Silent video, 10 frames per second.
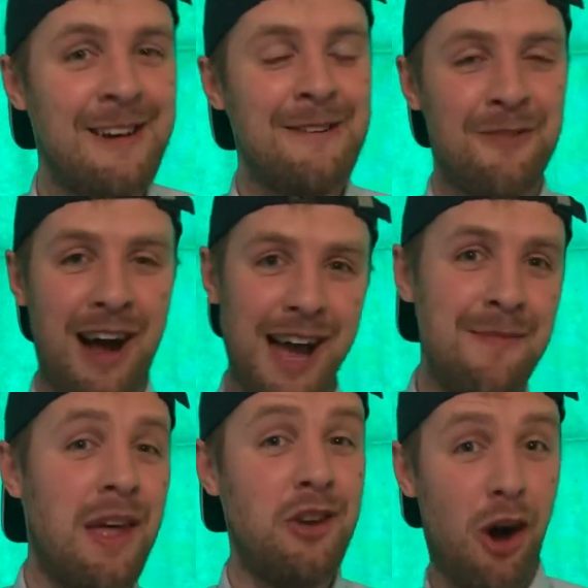Right,
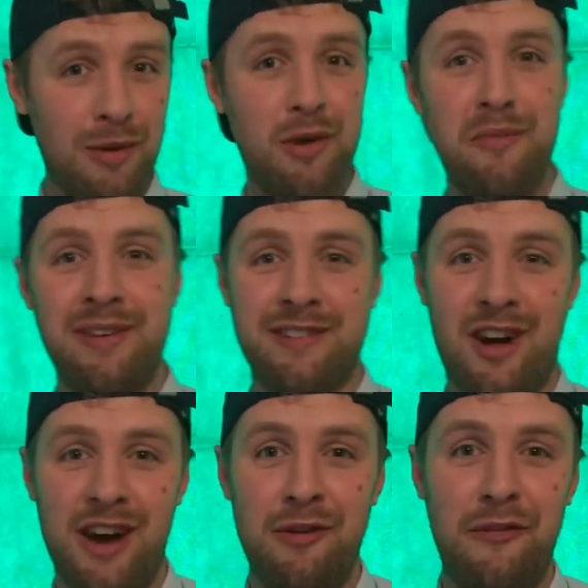normally we'll be
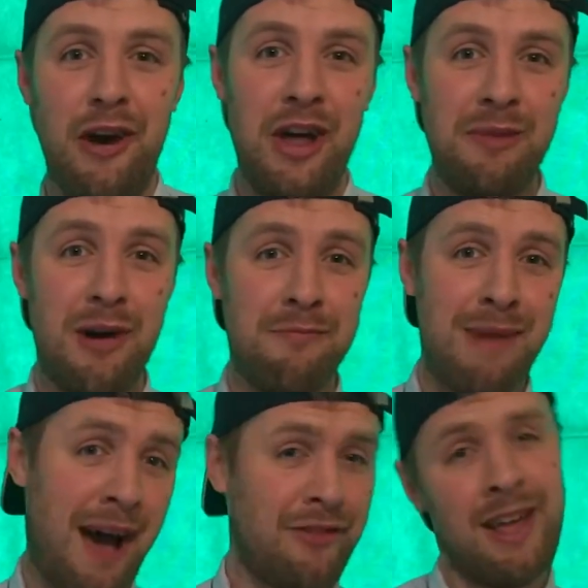starting with early bird maths.